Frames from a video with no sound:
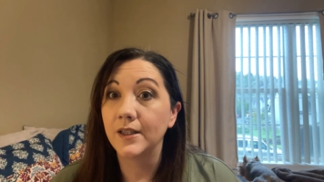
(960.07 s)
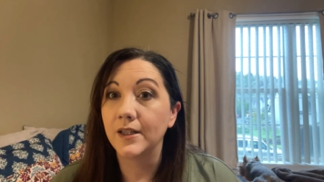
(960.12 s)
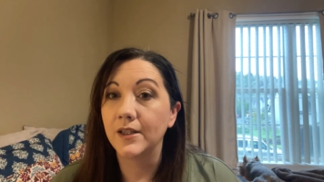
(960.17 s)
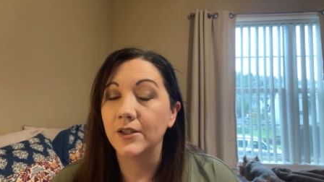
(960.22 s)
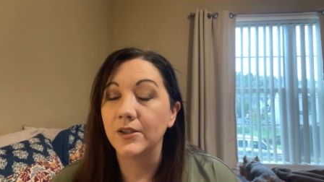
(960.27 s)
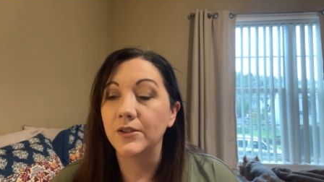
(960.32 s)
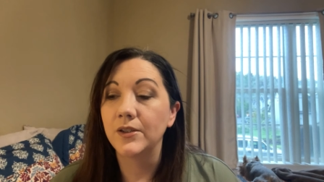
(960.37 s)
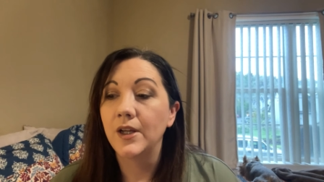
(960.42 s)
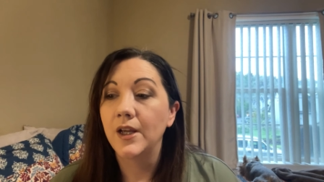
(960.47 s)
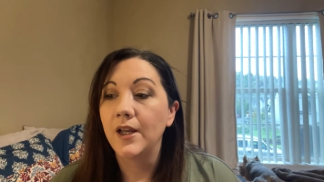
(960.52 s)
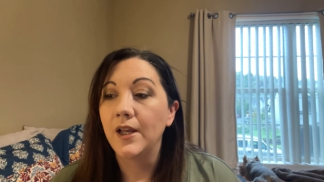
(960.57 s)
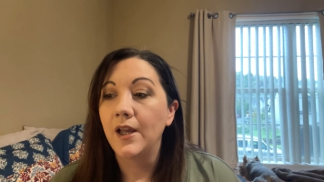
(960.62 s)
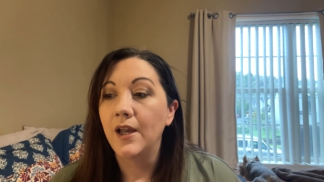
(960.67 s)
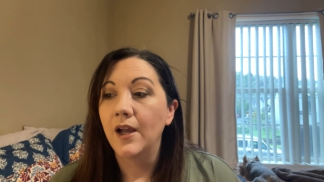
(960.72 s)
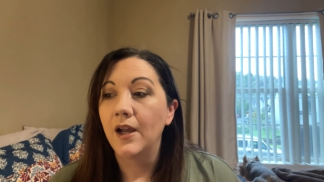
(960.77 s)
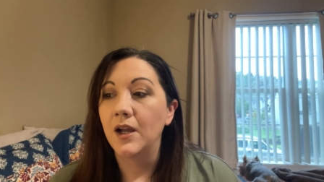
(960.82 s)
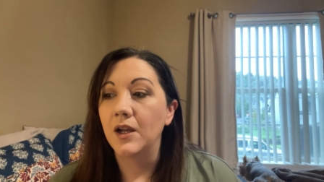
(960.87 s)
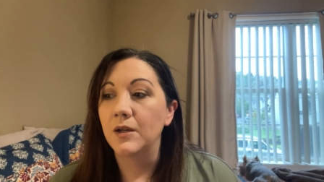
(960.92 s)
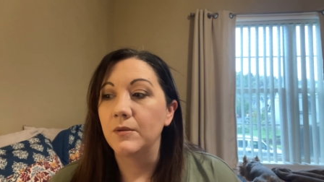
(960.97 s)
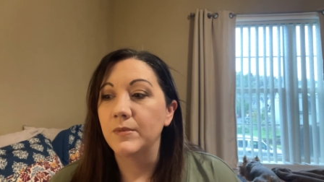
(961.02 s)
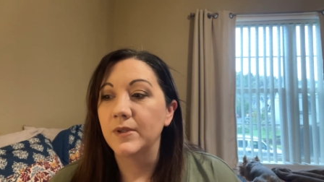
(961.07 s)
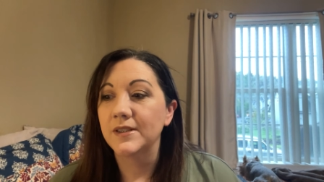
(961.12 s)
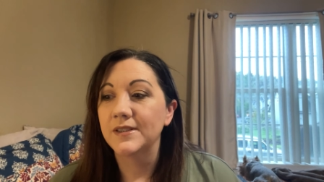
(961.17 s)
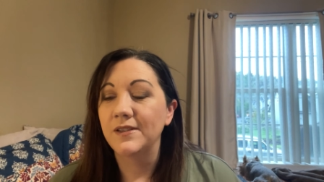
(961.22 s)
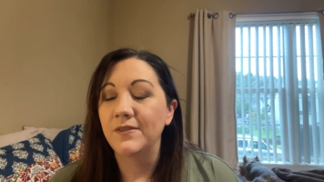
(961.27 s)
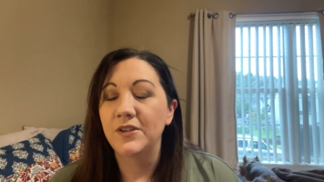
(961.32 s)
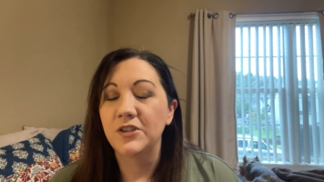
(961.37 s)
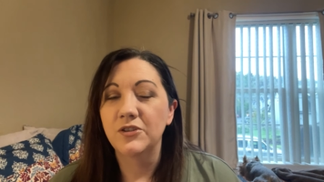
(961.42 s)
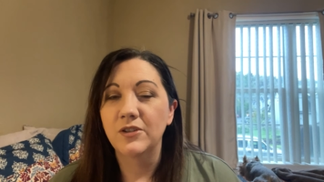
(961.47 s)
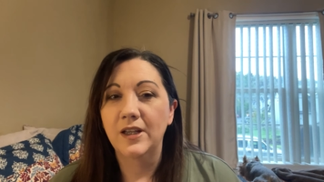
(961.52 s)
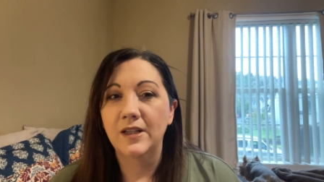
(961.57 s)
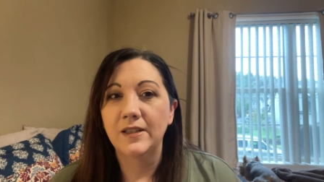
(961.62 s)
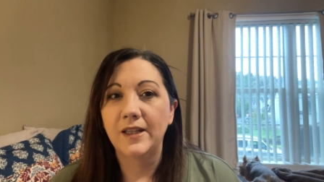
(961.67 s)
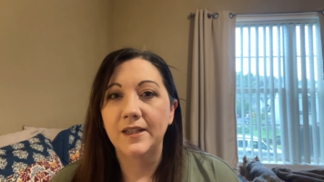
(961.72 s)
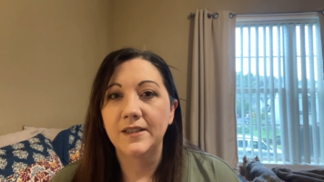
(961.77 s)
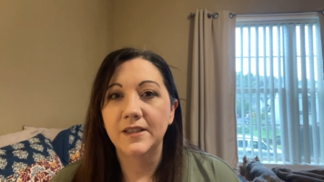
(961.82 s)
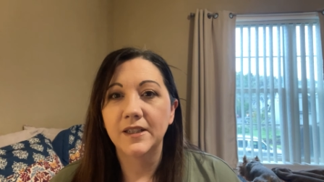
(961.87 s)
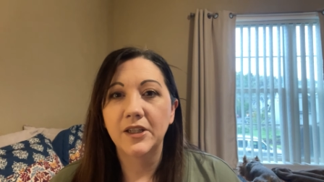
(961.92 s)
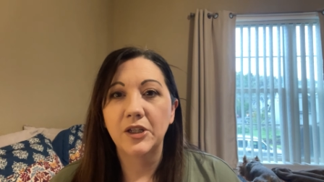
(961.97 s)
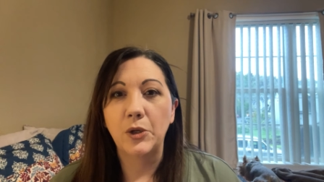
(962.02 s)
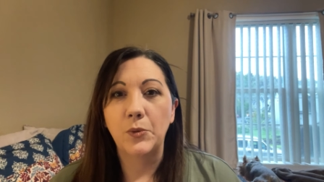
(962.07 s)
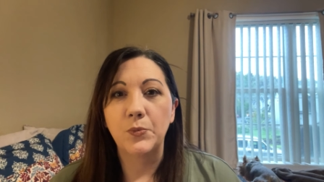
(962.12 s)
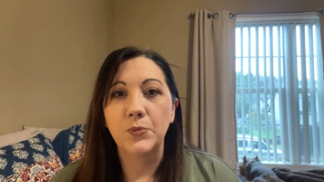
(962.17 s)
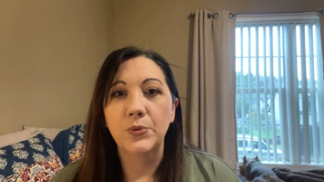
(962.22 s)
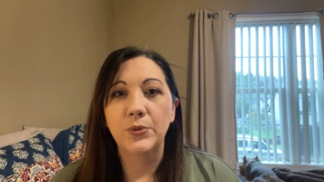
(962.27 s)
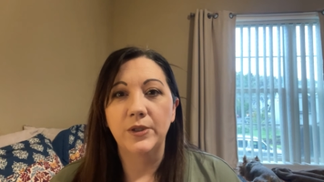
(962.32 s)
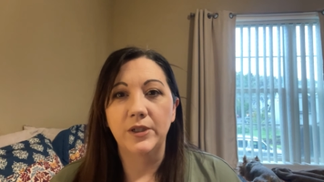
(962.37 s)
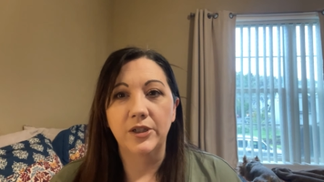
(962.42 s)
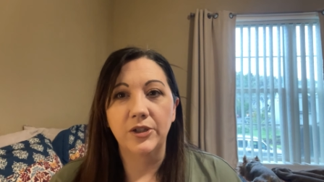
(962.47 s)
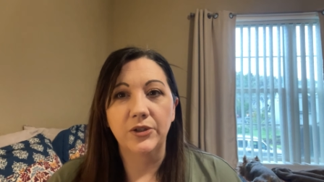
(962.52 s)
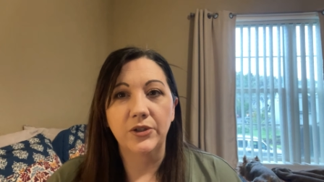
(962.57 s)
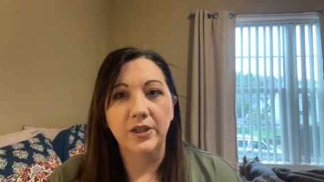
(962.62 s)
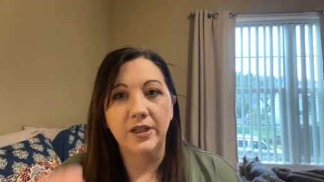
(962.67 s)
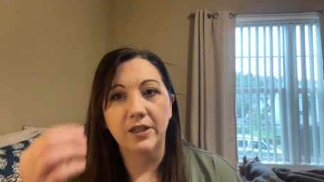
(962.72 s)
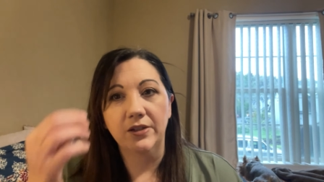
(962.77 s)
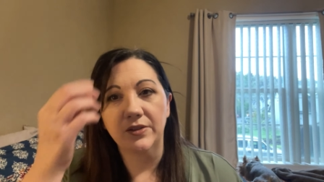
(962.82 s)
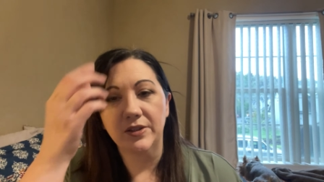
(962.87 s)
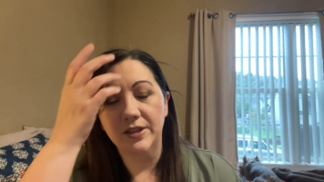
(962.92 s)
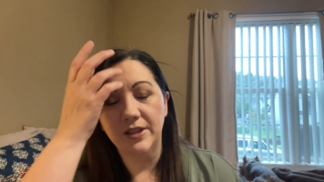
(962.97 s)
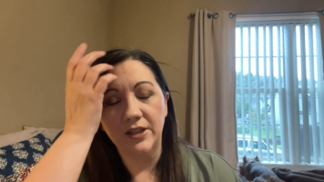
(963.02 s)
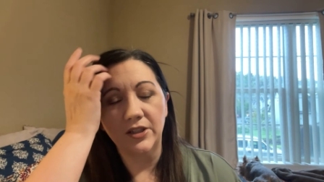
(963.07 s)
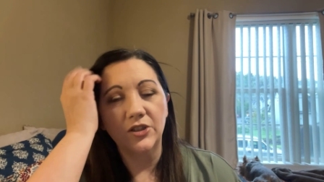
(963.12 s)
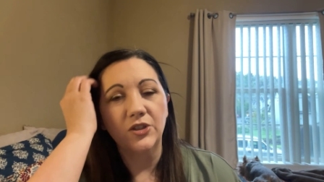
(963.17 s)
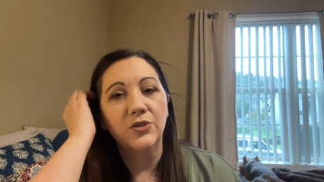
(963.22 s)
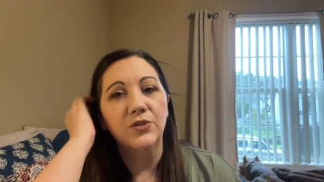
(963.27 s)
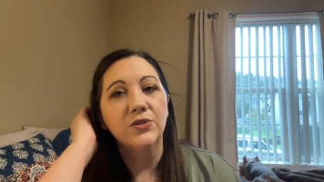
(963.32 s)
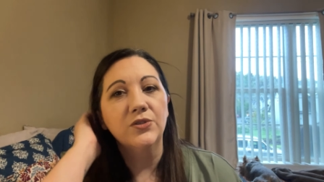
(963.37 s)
there um, because eventually I'd like to get a printer and everything too,